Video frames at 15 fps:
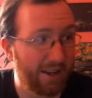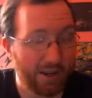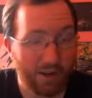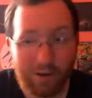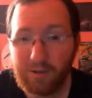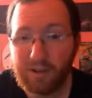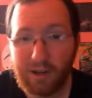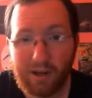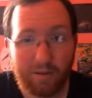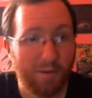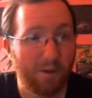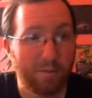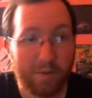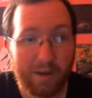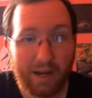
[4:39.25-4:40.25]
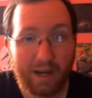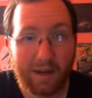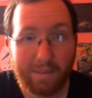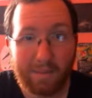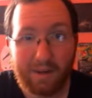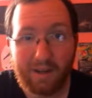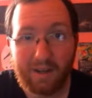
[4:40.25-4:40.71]
you done woke me
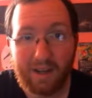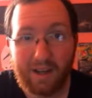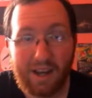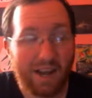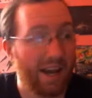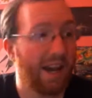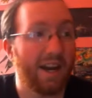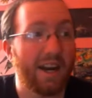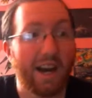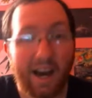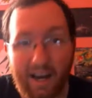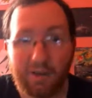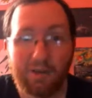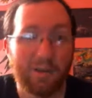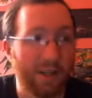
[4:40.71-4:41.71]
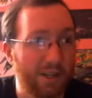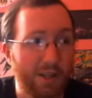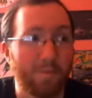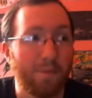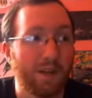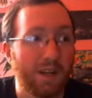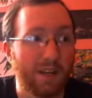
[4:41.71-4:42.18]
up, and I don't like
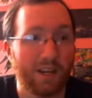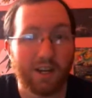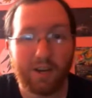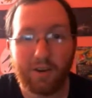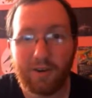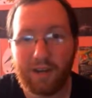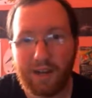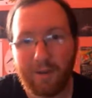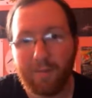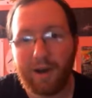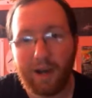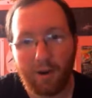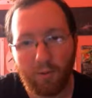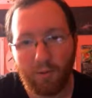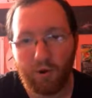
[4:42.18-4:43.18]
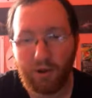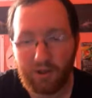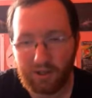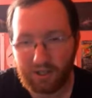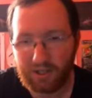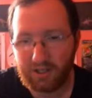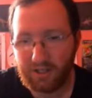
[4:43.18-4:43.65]
you being here in my
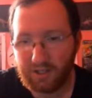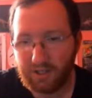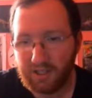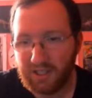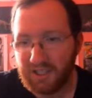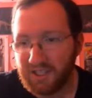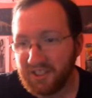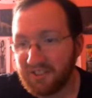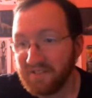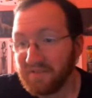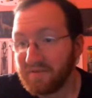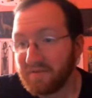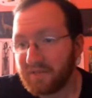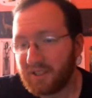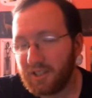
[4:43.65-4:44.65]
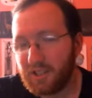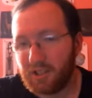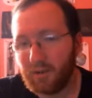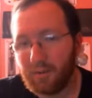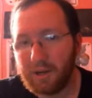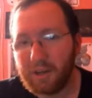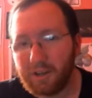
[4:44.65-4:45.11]
world.
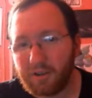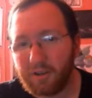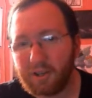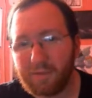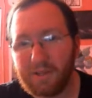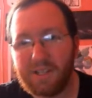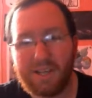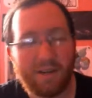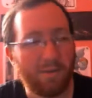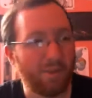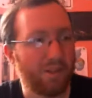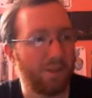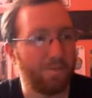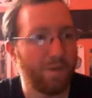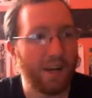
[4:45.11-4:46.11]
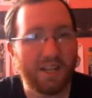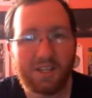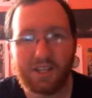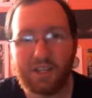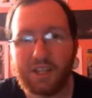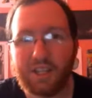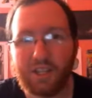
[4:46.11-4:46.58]
So what Necrozma did was just
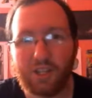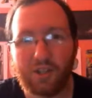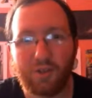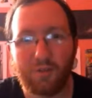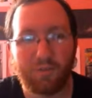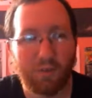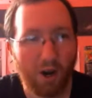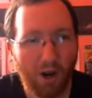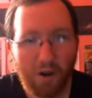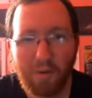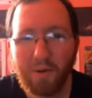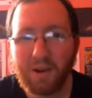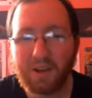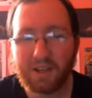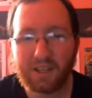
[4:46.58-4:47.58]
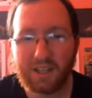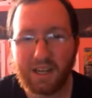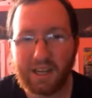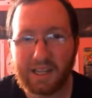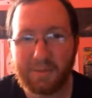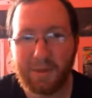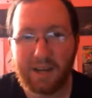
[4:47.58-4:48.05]
basically throw
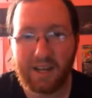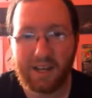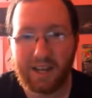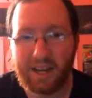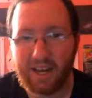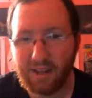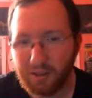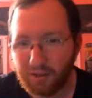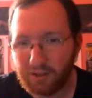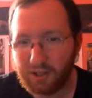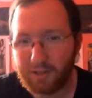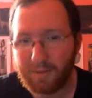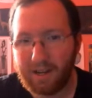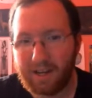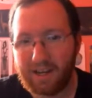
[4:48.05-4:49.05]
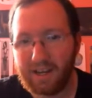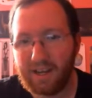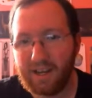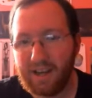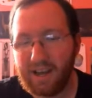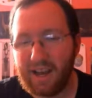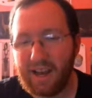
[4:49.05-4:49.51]
Guzma and Lucamine
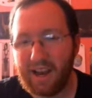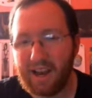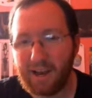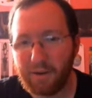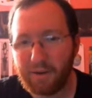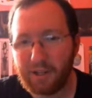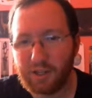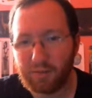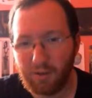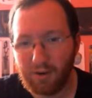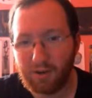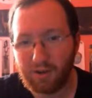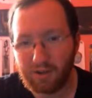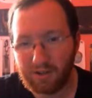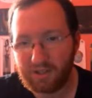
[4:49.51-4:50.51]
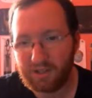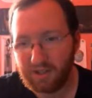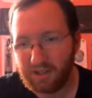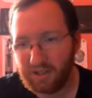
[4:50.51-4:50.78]
out of his world.